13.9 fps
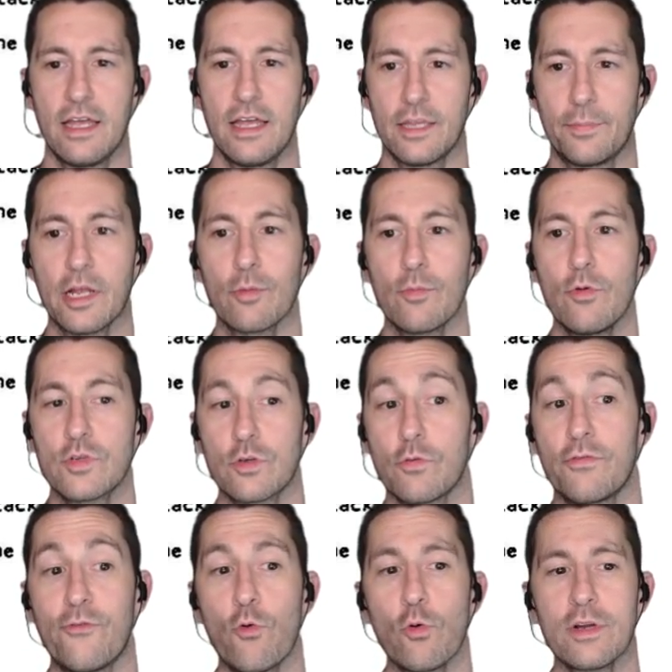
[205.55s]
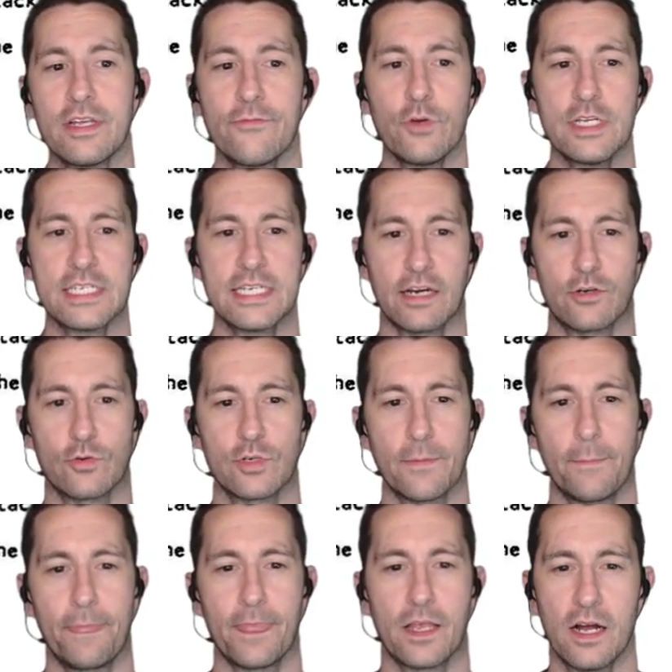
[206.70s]
The player moves through 4 different sectors,
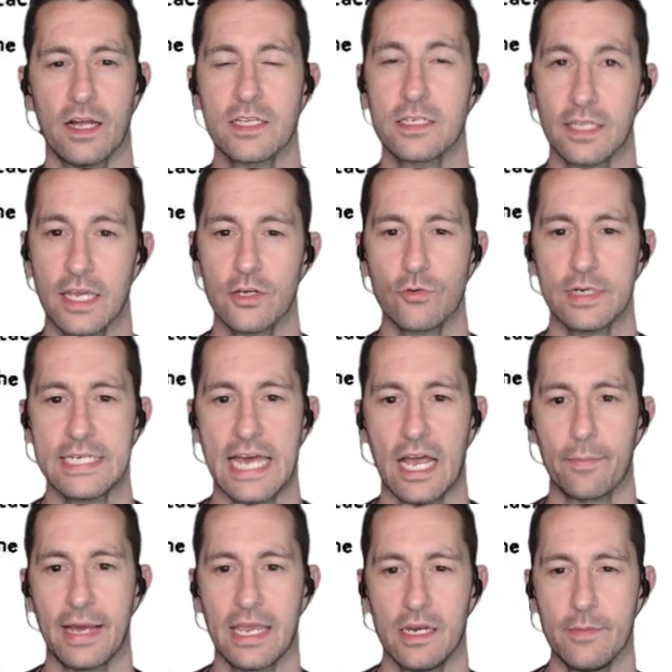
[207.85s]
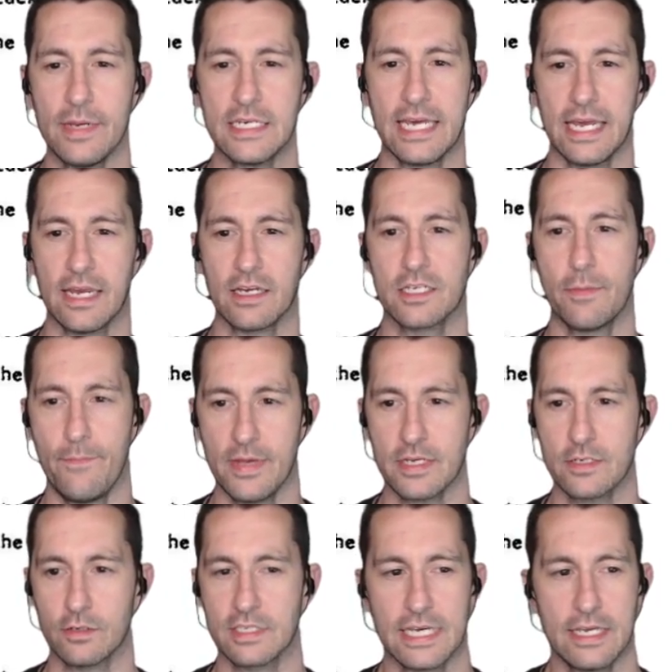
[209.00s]
constantly under attack by enemy tanks,
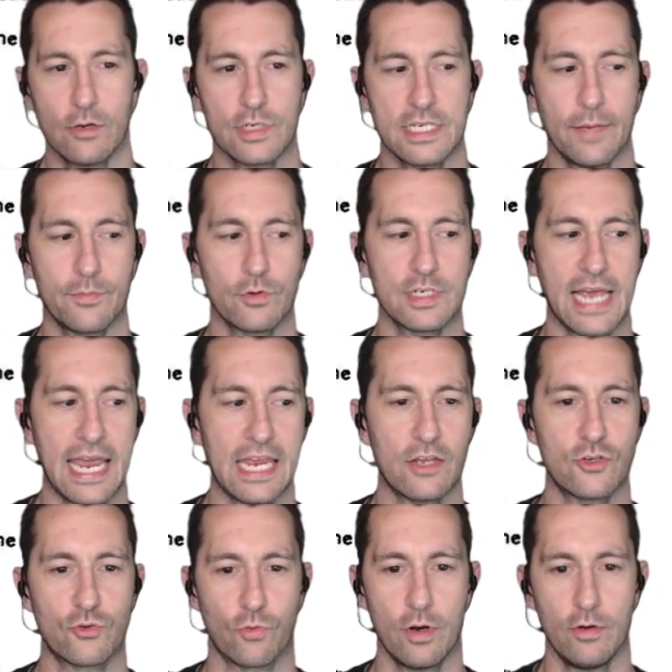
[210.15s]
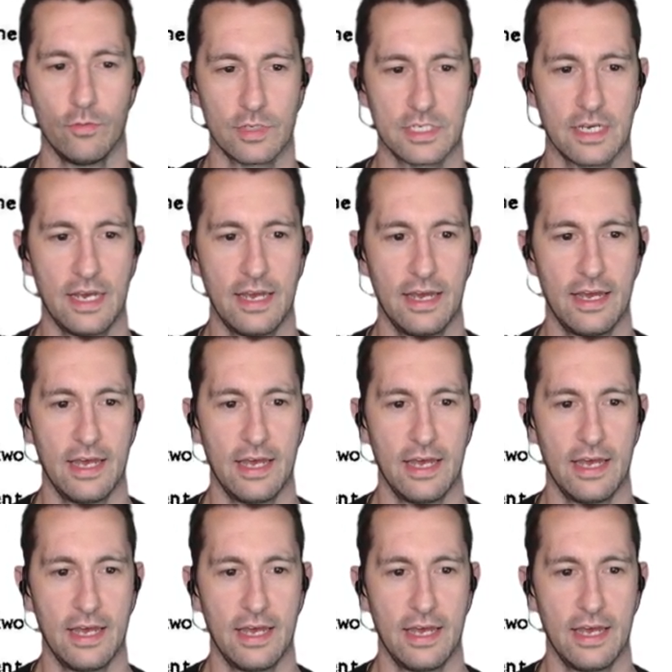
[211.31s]
missiles, interceptors, and drones.